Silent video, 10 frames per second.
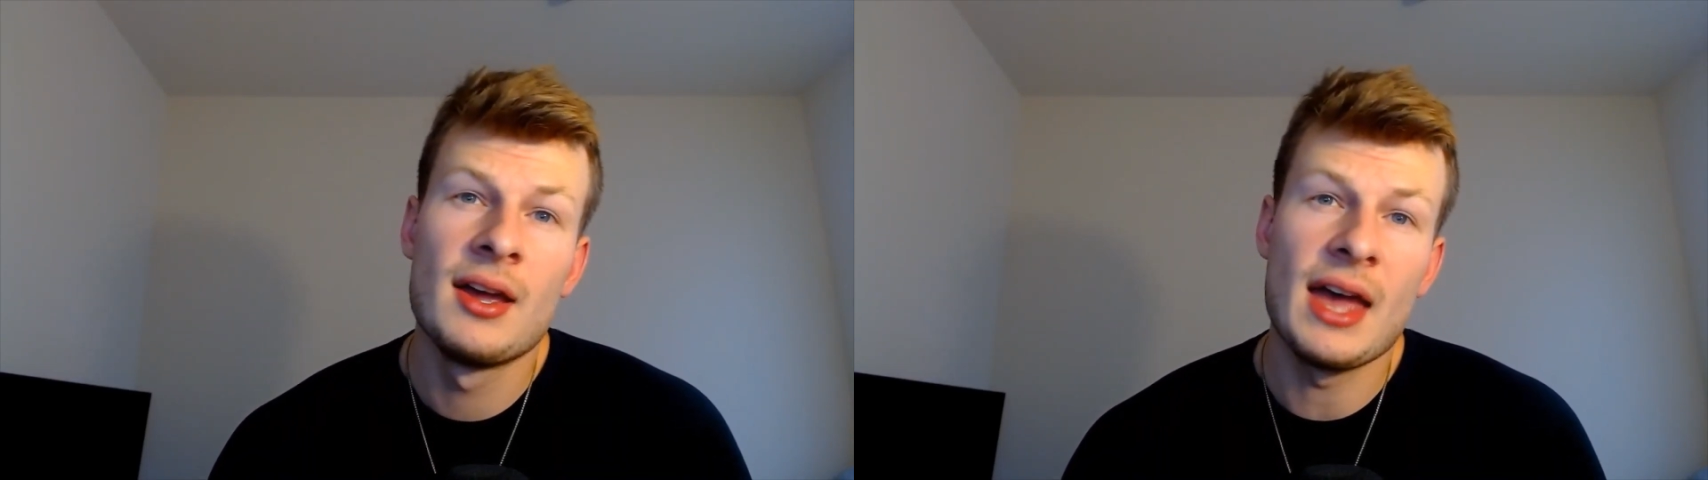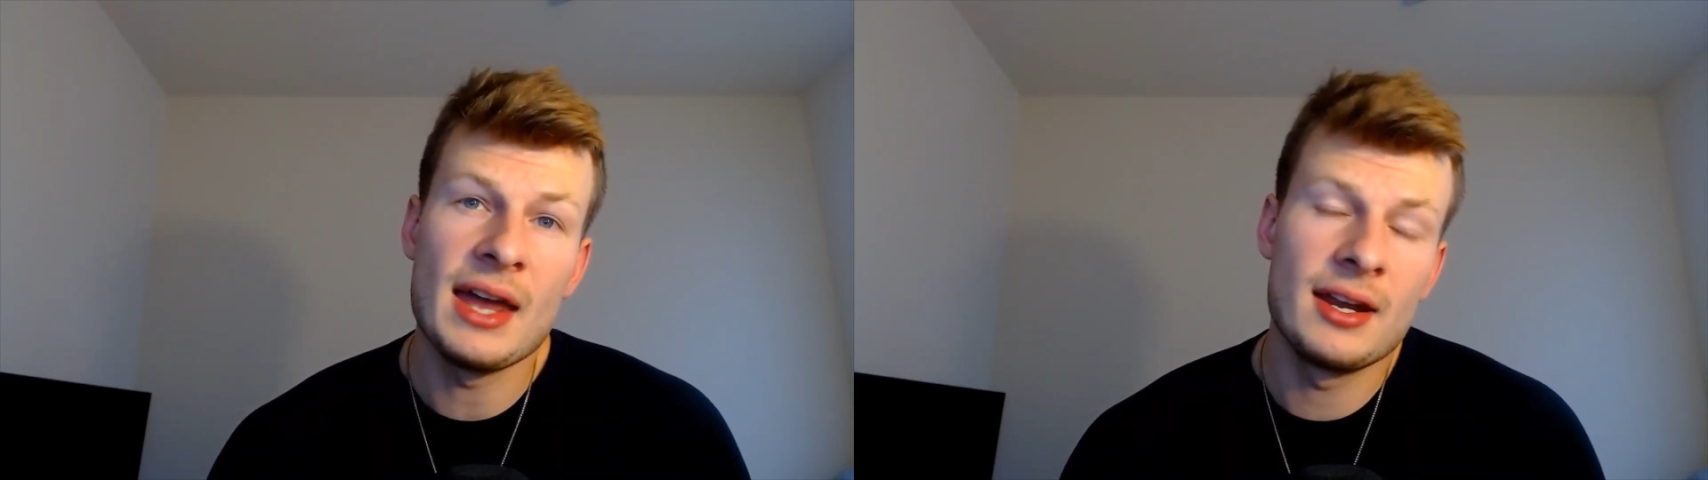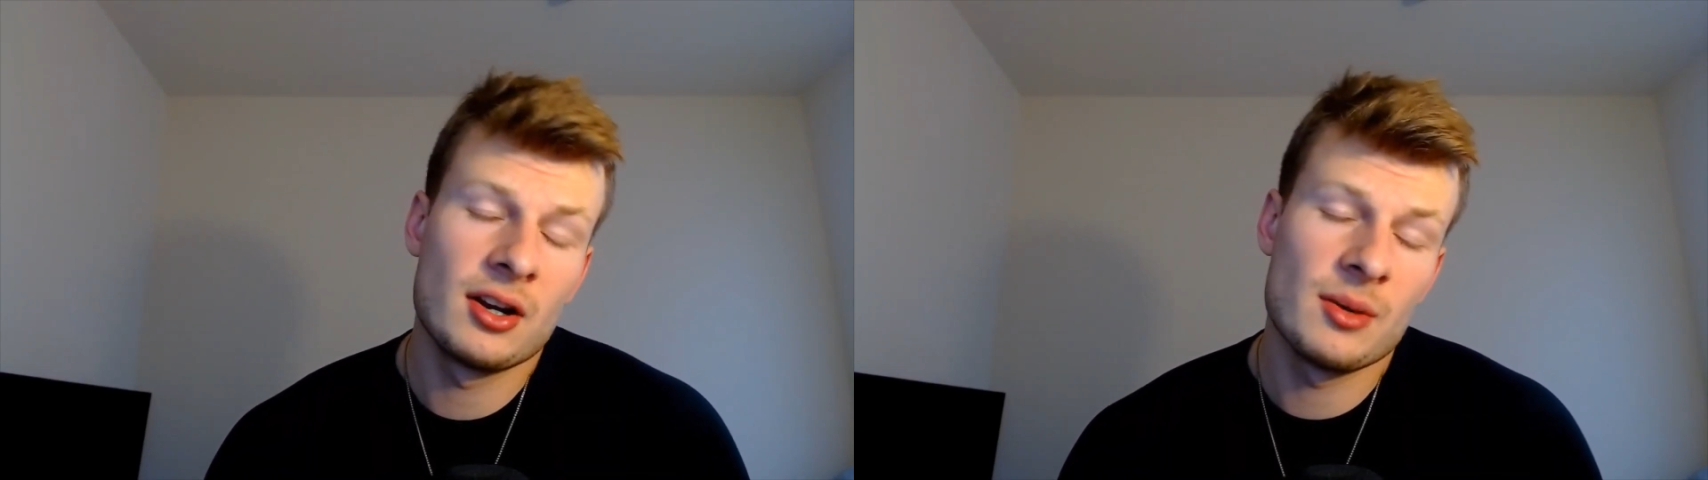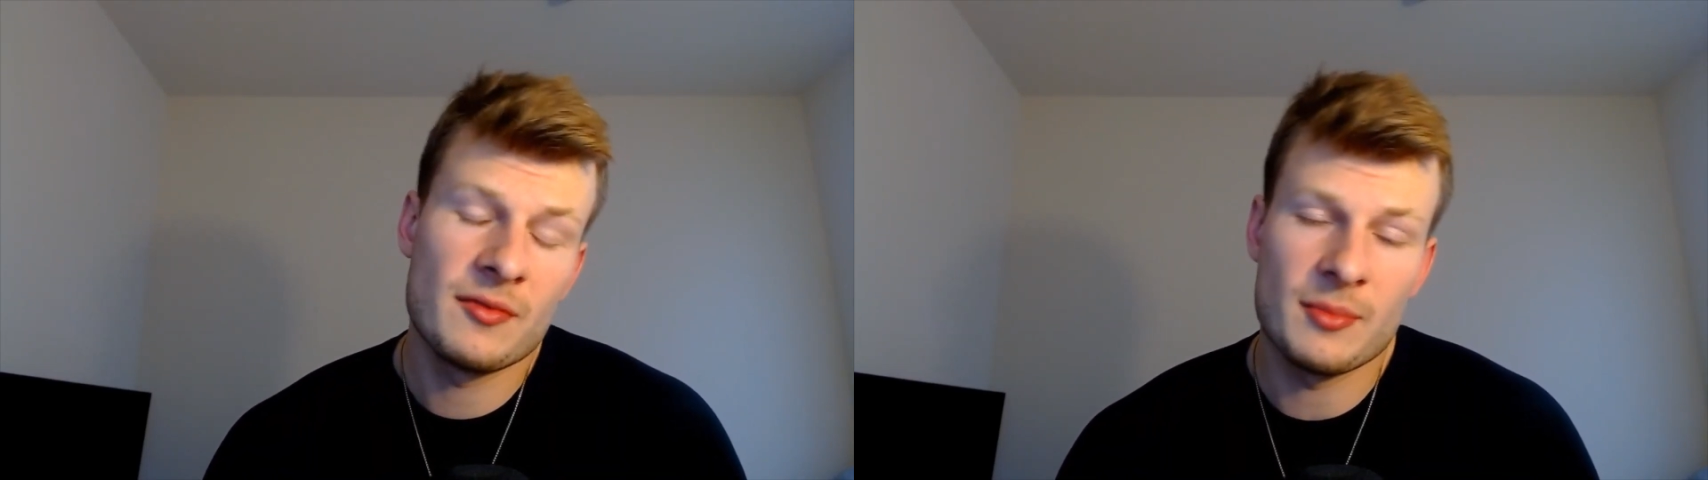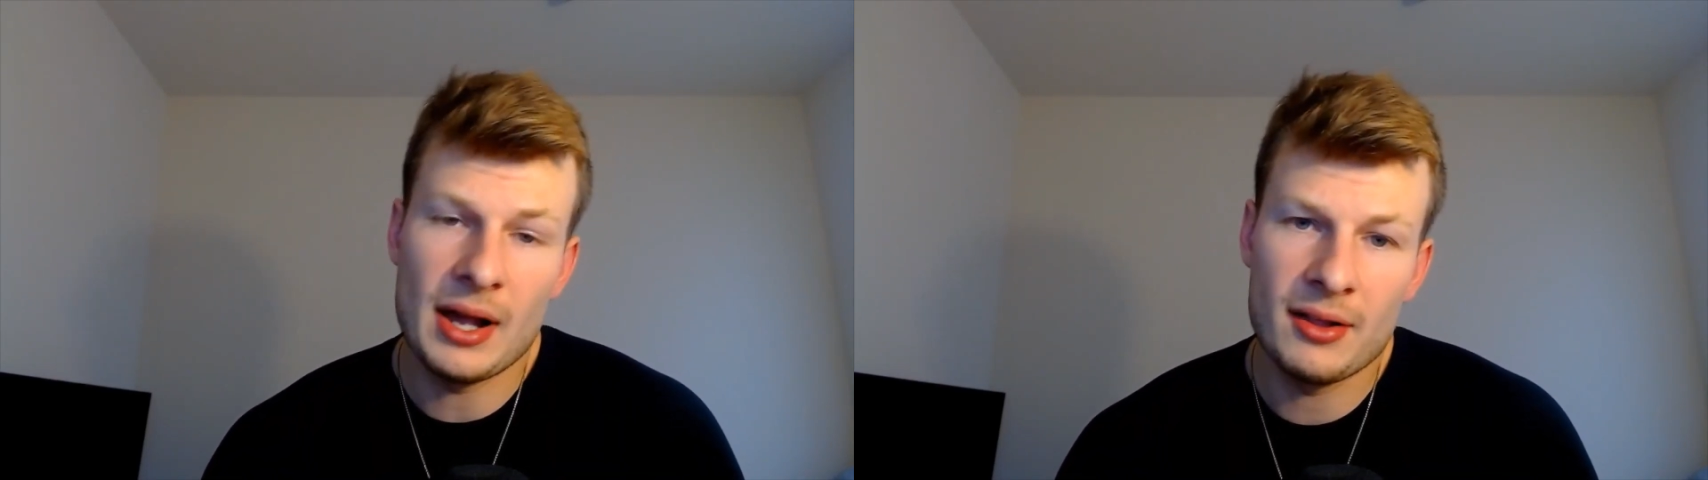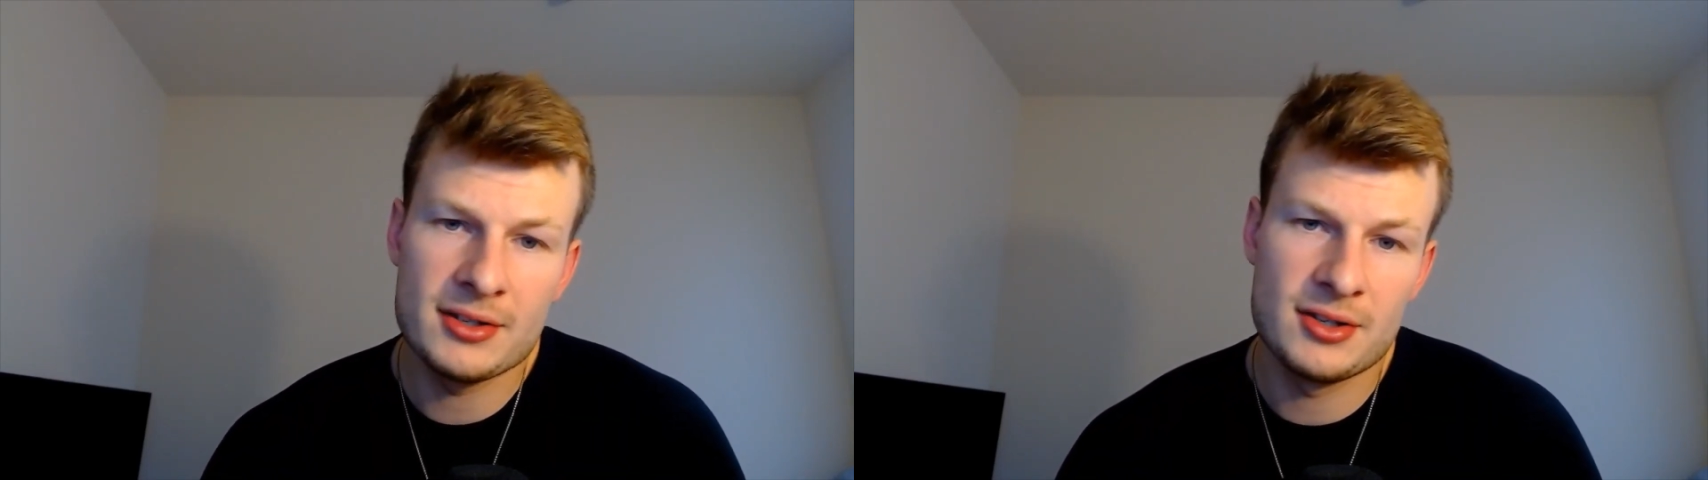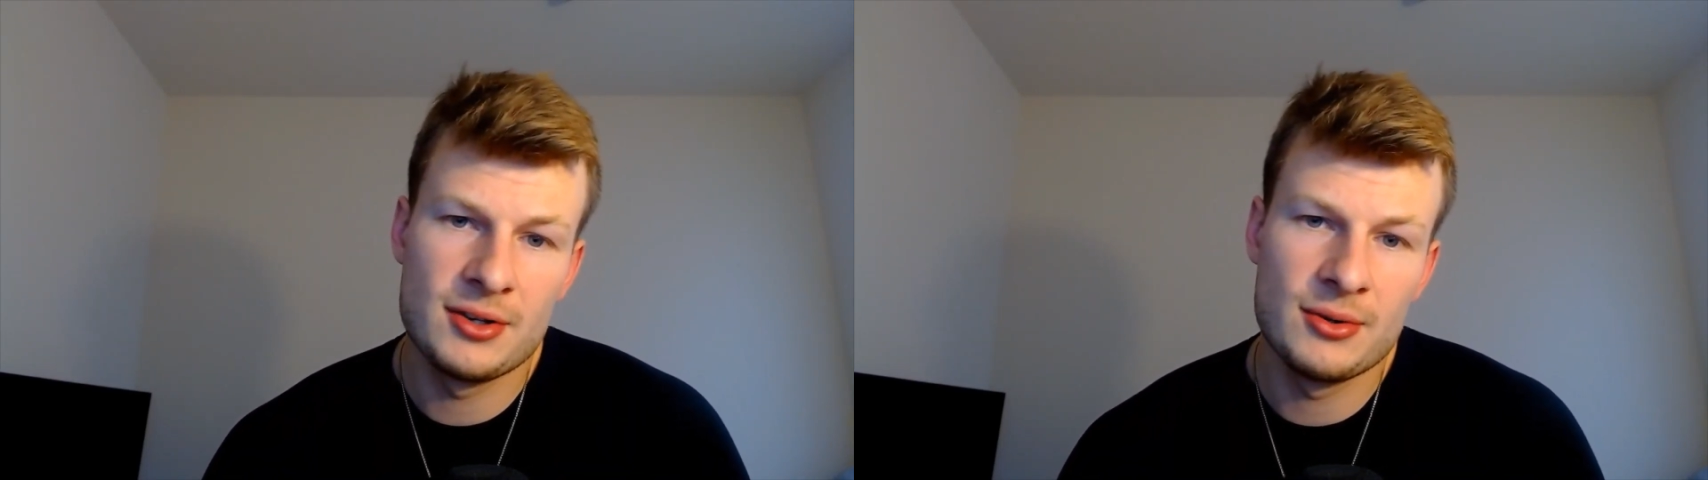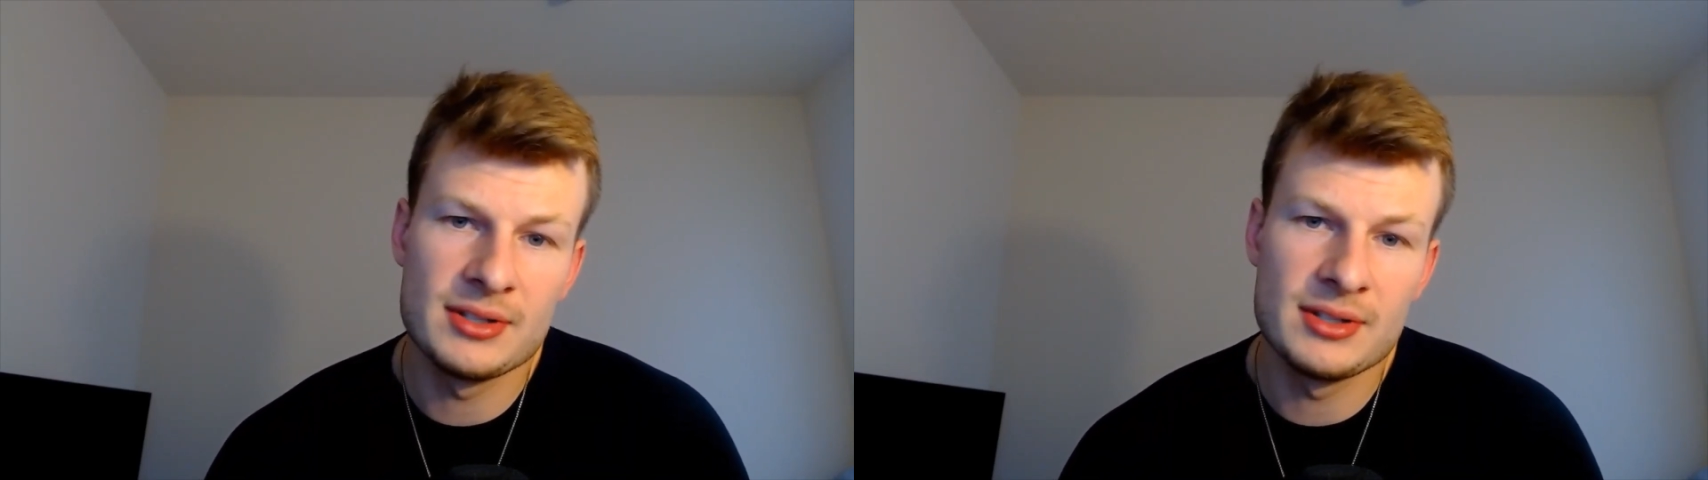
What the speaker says: Ed Ingram from LSU